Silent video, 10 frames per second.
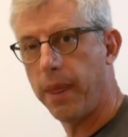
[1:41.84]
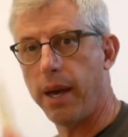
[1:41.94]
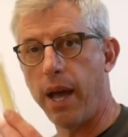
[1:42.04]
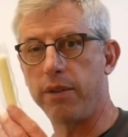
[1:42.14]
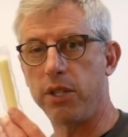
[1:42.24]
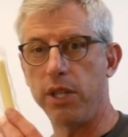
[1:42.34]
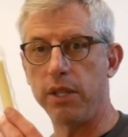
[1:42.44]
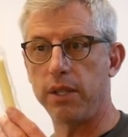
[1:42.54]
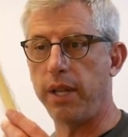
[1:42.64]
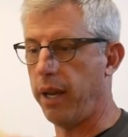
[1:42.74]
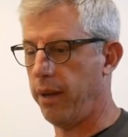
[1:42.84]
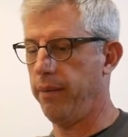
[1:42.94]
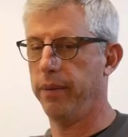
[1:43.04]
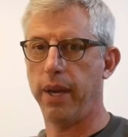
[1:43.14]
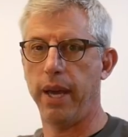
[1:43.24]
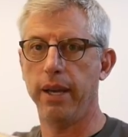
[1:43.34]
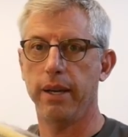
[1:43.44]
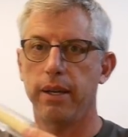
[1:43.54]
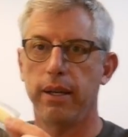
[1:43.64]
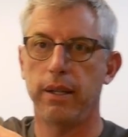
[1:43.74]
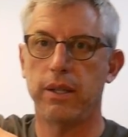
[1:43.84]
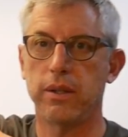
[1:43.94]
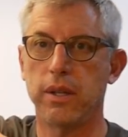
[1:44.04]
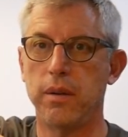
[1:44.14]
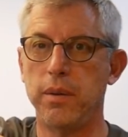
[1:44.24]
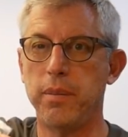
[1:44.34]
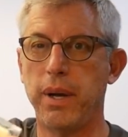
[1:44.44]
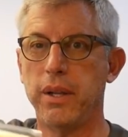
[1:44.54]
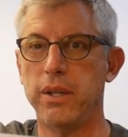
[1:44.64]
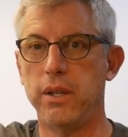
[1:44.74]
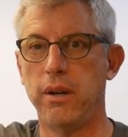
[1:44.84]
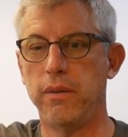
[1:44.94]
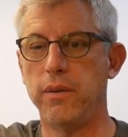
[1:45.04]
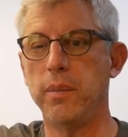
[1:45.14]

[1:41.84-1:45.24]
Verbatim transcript: I have a cheese stick. Okay, this is going to be my lunch here in a few